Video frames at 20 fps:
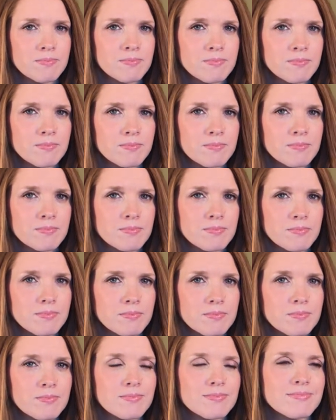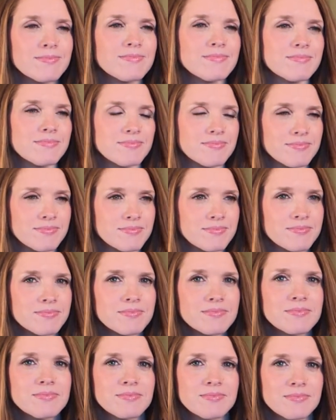
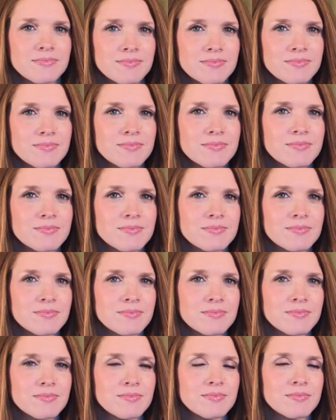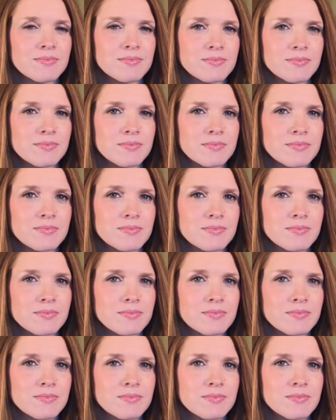
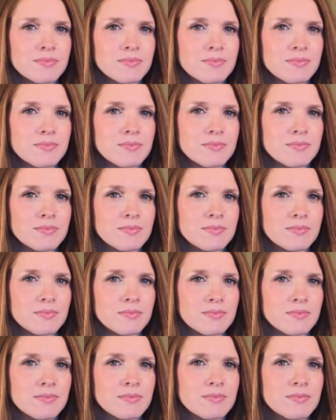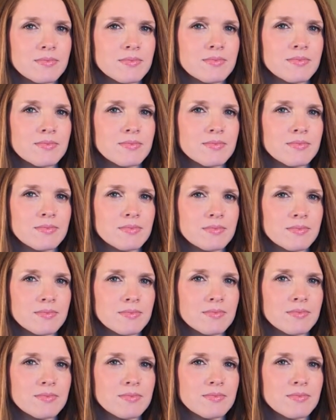
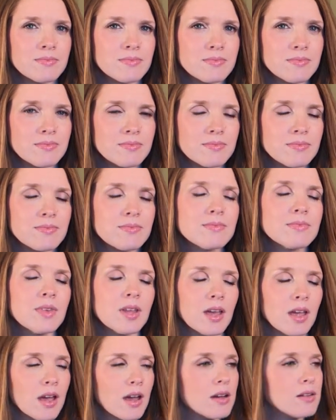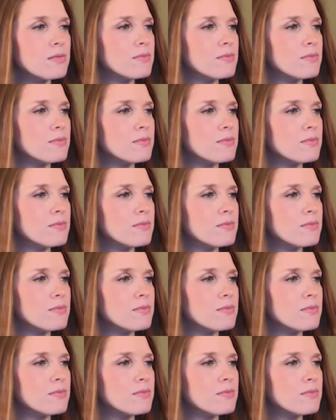(not speaking)